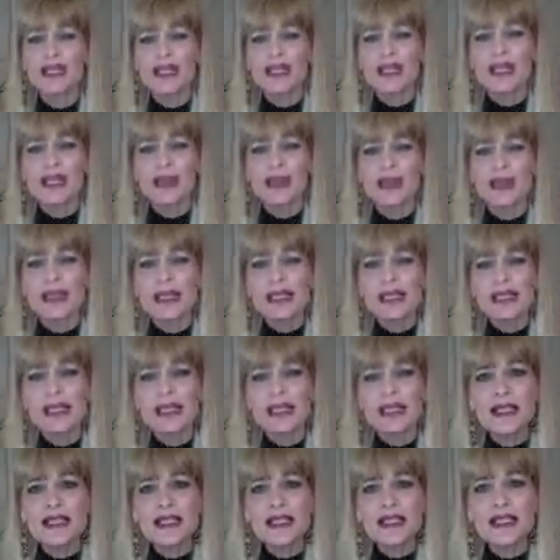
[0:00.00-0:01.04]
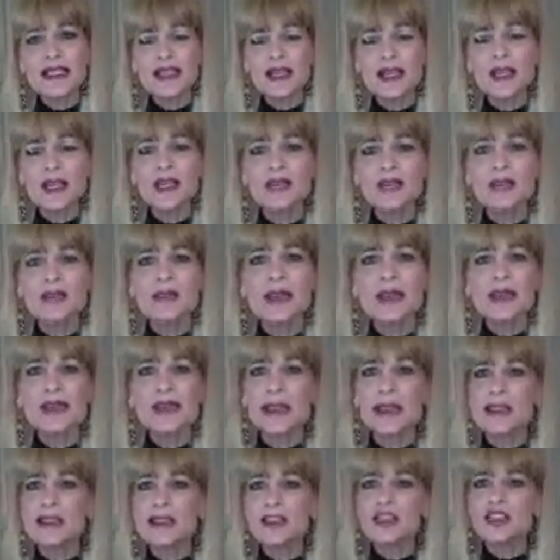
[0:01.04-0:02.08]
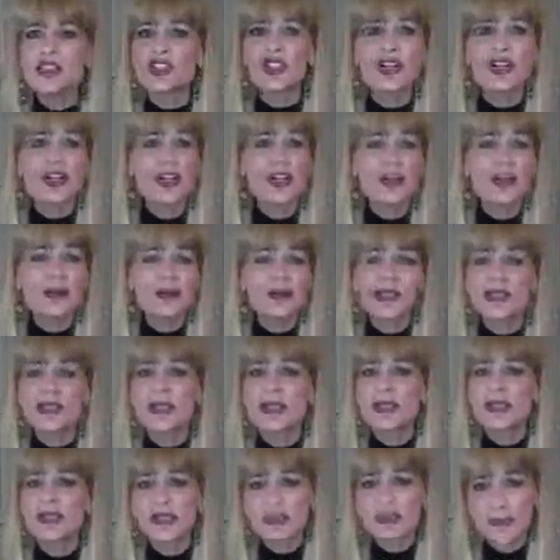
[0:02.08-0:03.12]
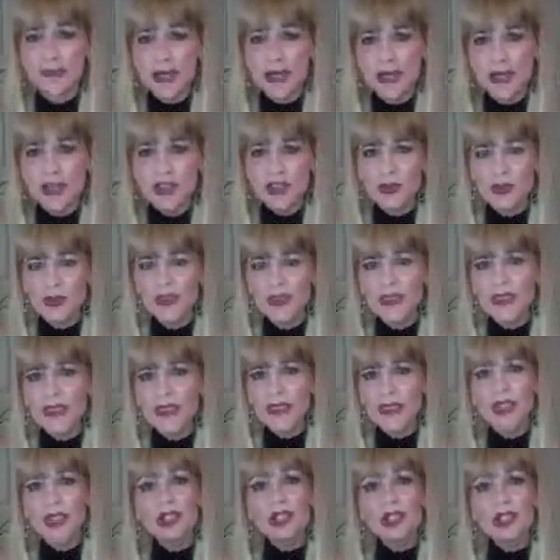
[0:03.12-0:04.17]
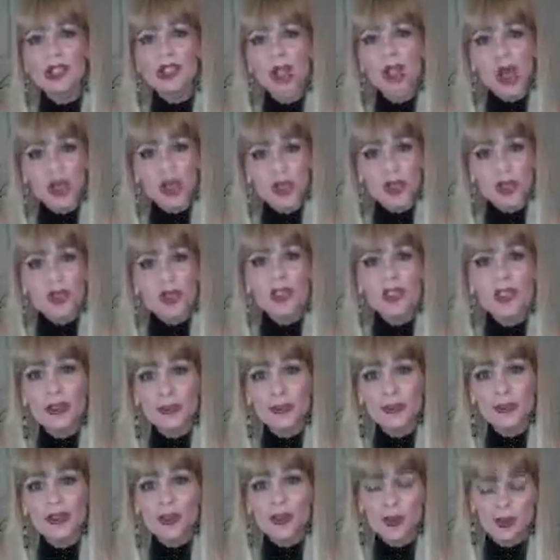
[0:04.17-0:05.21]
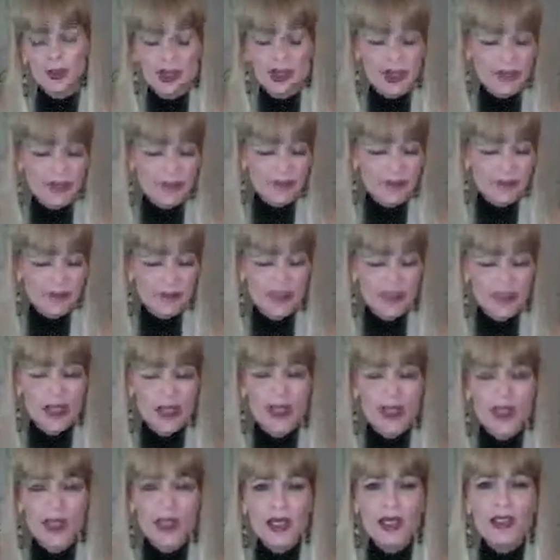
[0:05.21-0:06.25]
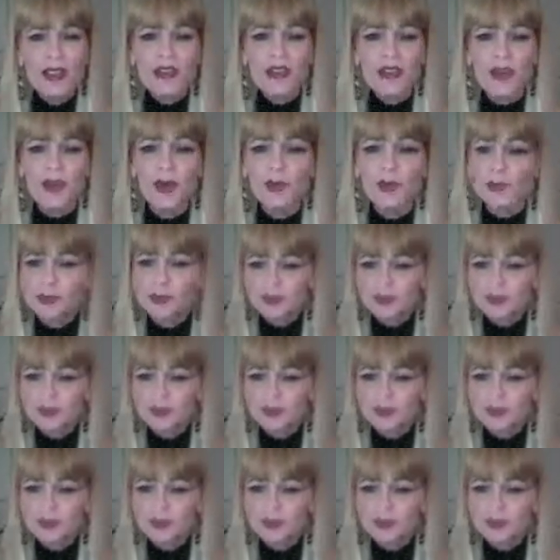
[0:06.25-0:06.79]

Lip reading: and it maintains its health, it maintains its shine, it maintains its manageabilities longer in between. So